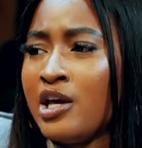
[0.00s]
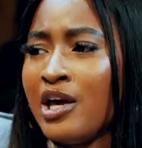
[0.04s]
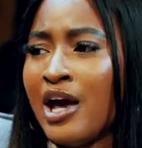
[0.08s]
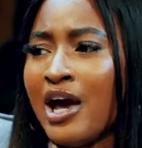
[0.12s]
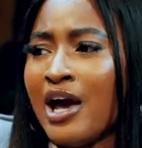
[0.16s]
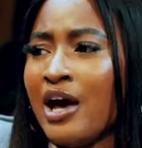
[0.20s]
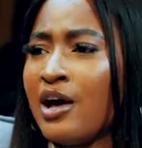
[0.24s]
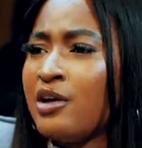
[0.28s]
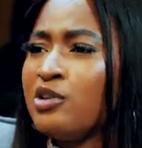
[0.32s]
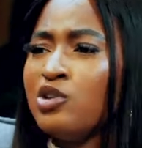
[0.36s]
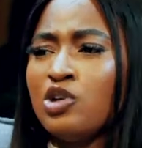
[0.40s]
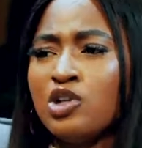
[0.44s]

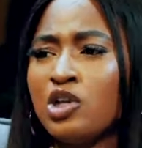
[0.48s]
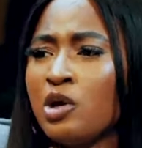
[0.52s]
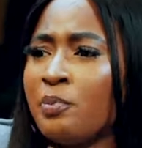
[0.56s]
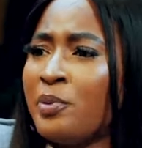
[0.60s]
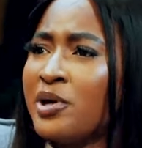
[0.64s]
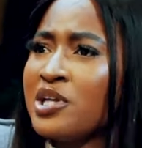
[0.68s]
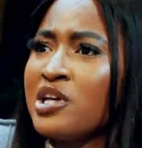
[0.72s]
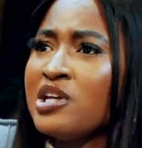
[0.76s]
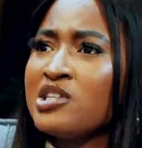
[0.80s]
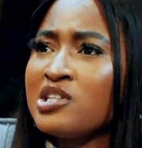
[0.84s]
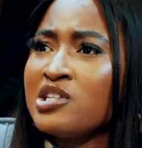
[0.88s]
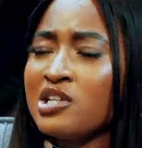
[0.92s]
Yeah, no no,
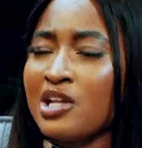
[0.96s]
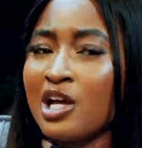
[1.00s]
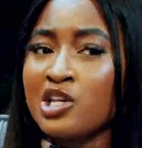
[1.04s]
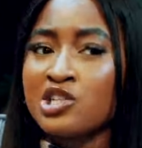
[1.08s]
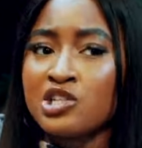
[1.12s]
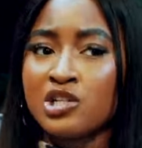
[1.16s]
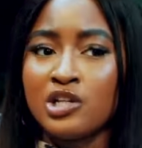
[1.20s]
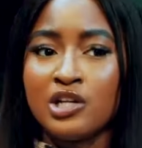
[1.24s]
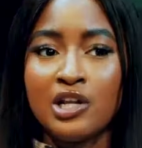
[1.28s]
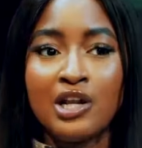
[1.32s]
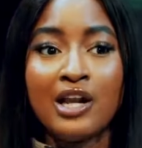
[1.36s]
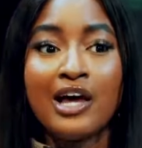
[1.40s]
but
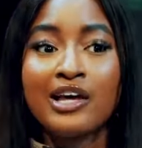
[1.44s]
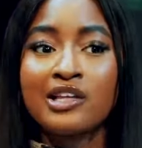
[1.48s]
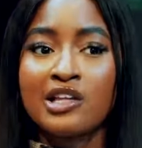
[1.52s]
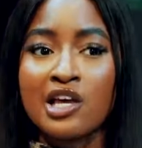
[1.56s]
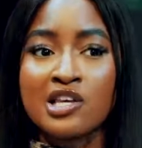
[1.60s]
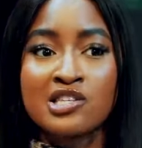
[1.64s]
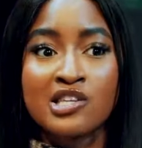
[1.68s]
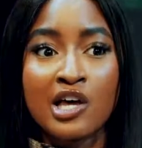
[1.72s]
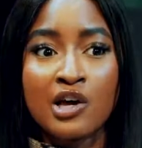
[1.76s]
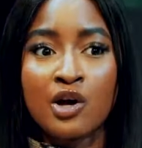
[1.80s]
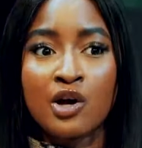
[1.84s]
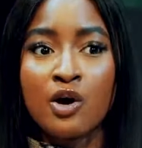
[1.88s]
internationally like
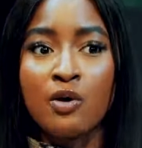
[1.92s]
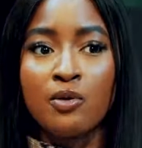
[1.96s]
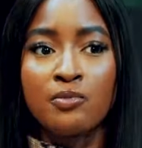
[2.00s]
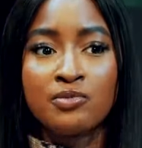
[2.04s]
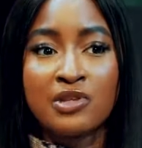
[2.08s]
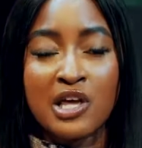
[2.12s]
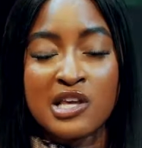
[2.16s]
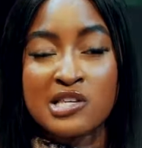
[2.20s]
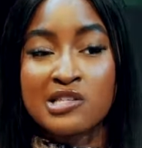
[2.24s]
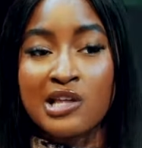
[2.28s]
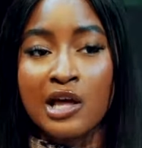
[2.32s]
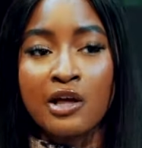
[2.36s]
there's like
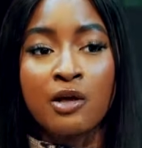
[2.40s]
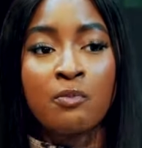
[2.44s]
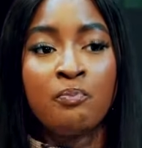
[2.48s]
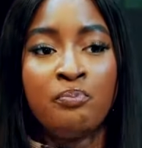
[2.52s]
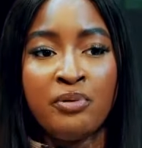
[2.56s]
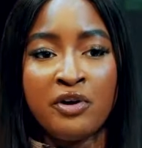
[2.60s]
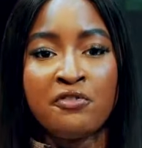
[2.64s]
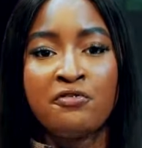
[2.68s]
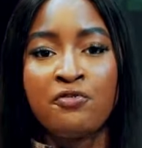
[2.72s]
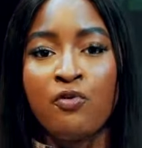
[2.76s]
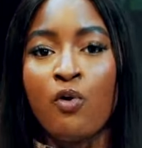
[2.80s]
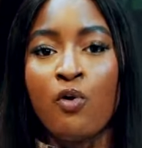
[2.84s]
there's like
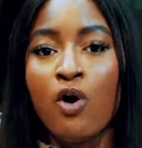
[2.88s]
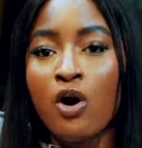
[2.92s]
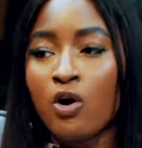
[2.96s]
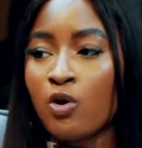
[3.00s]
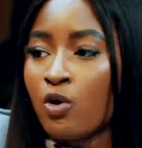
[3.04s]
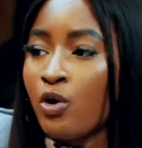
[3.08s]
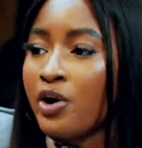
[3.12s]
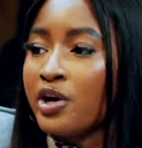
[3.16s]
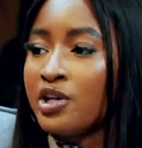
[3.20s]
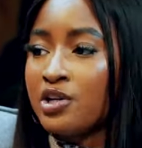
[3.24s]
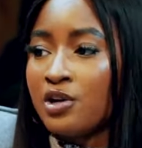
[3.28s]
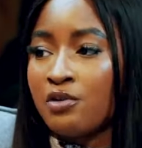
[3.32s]
beef war
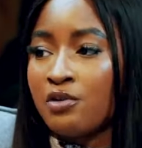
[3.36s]
going